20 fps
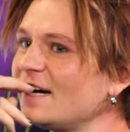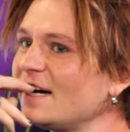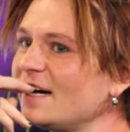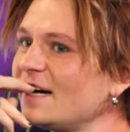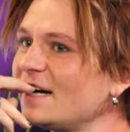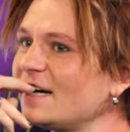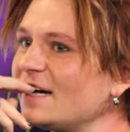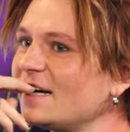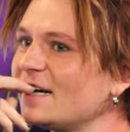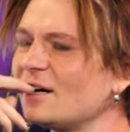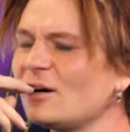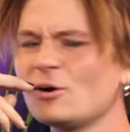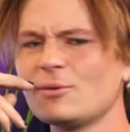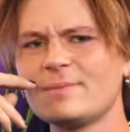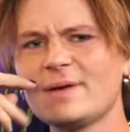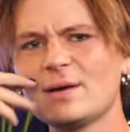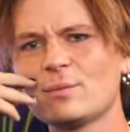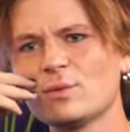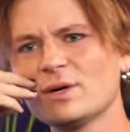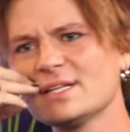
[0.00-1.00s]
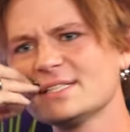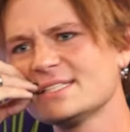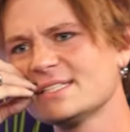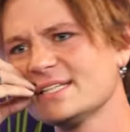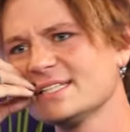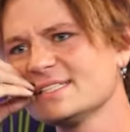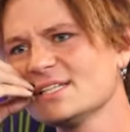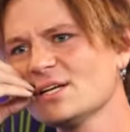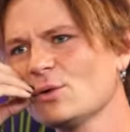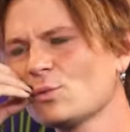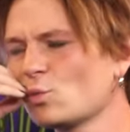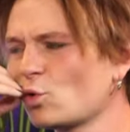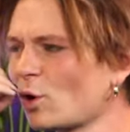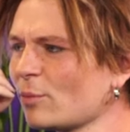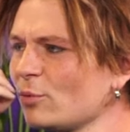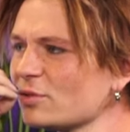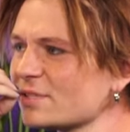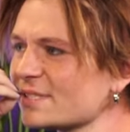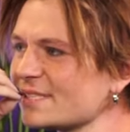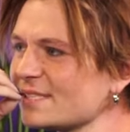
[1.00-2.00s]
oh man, what is he? Is he on
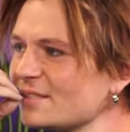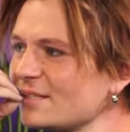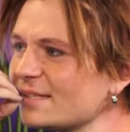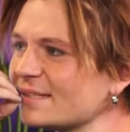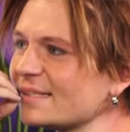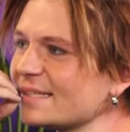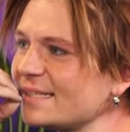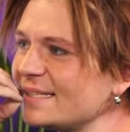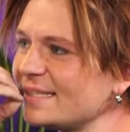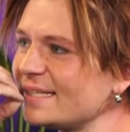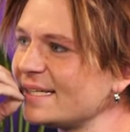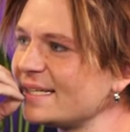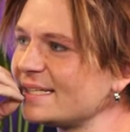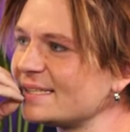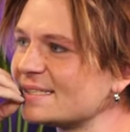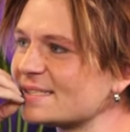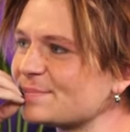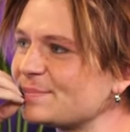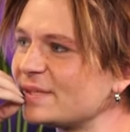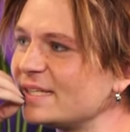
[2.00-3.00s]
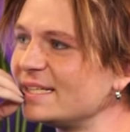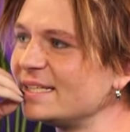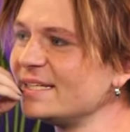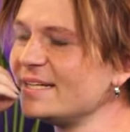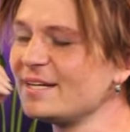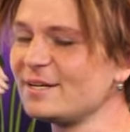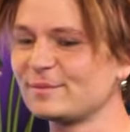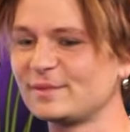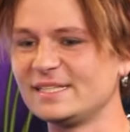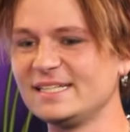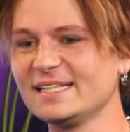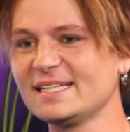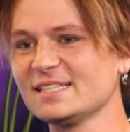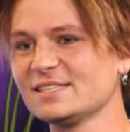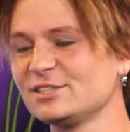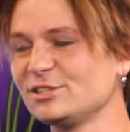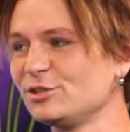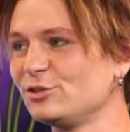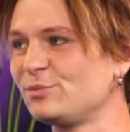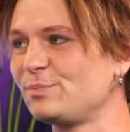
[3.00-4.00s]
Warble still? I think he is. Okay. But he
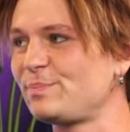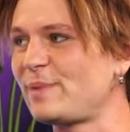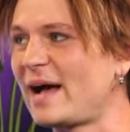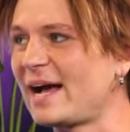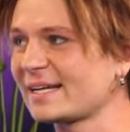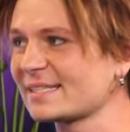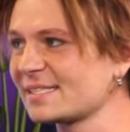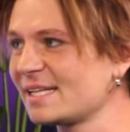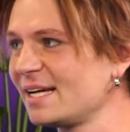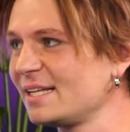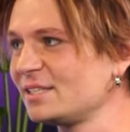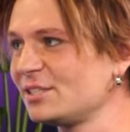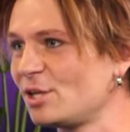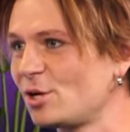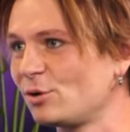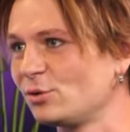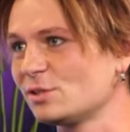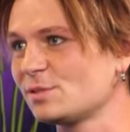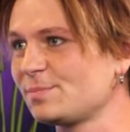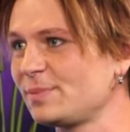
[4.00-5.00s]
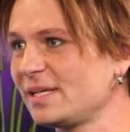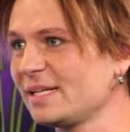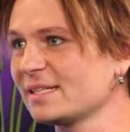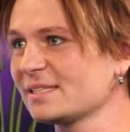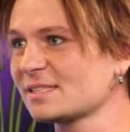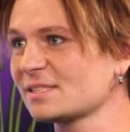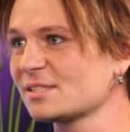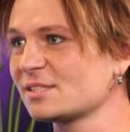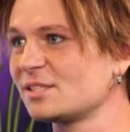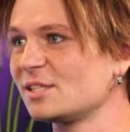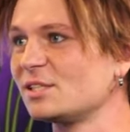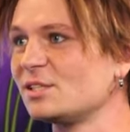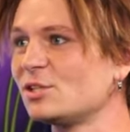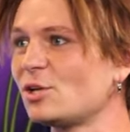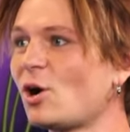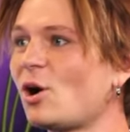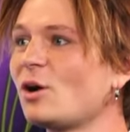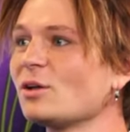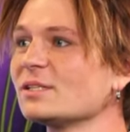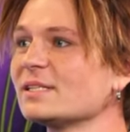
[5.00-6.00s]
can do backside nose picks to
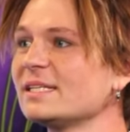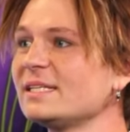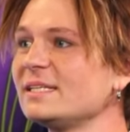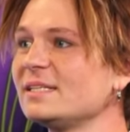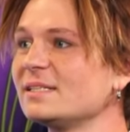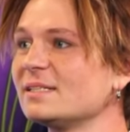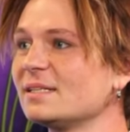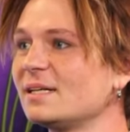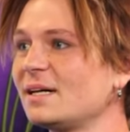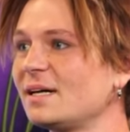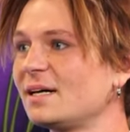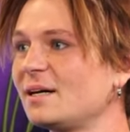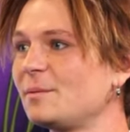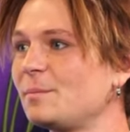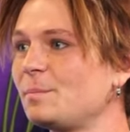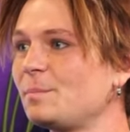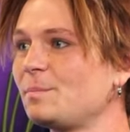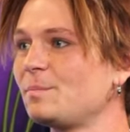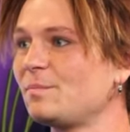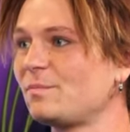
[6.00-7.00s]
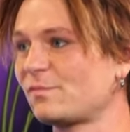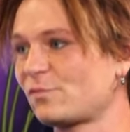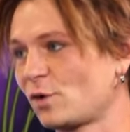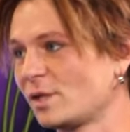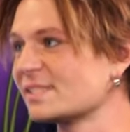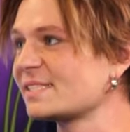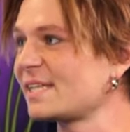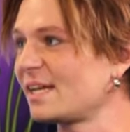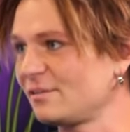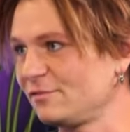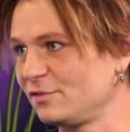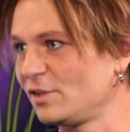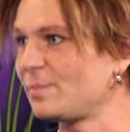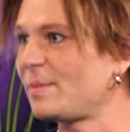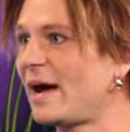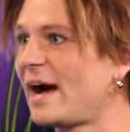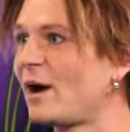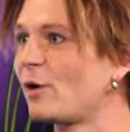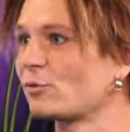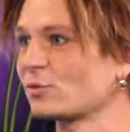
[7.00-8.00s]
nollie frontside
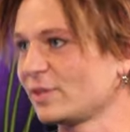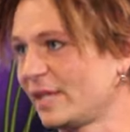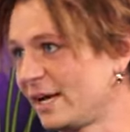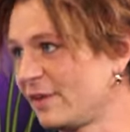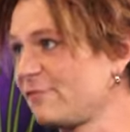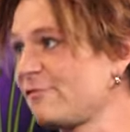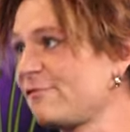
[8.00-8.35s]
flip out, like